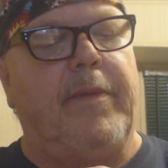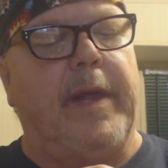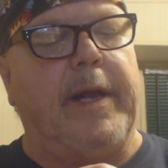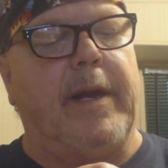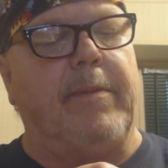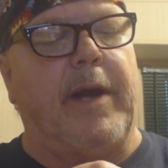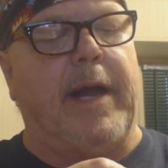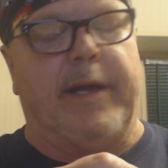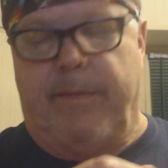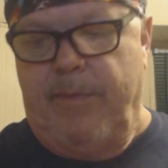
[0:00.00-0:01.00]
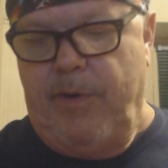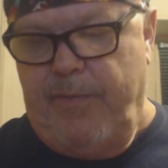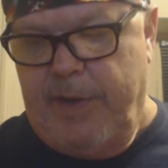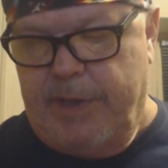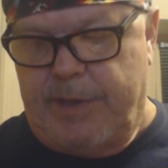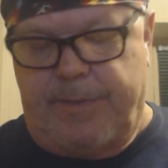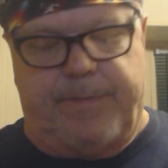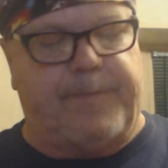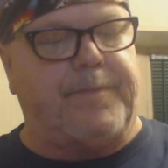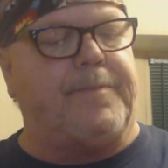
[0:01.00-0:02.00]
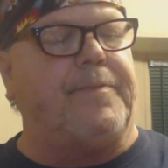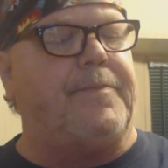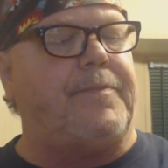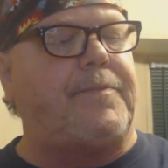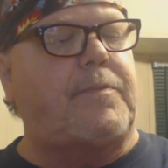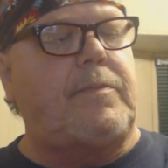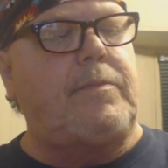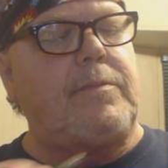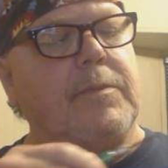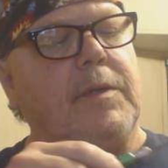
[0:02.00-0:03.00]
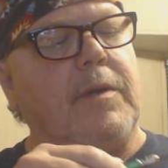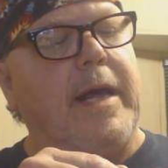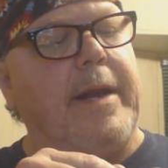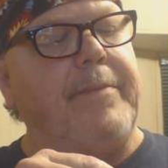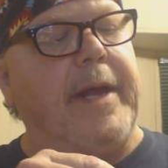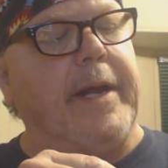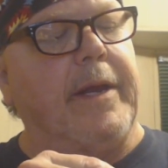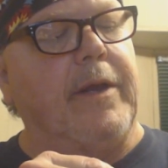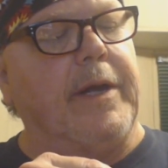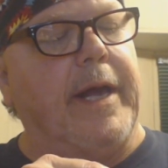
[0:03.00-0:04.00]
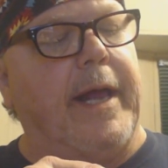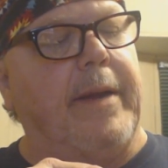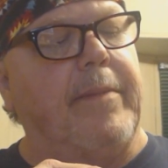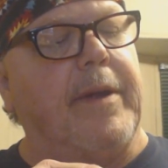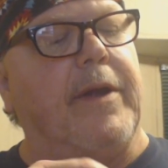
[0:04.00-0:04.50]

Thinking I'm going to have to move this. I'm glad I'm taking a look at it,